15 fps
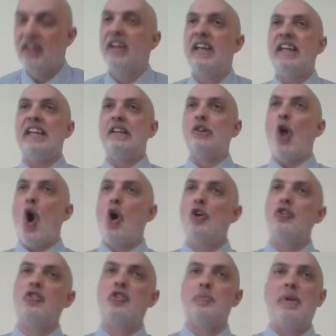he
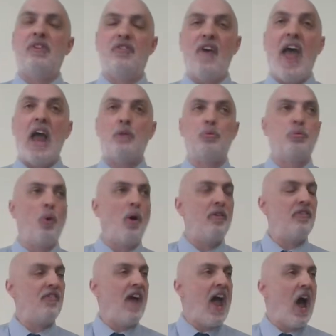longed to be fed with what
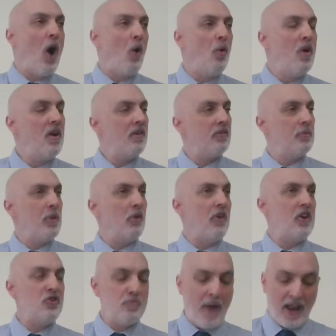fell from the
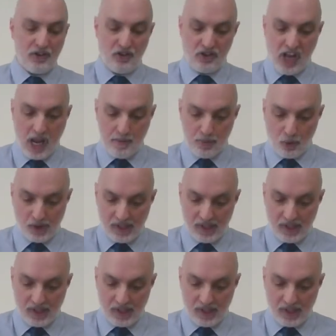rich man's table.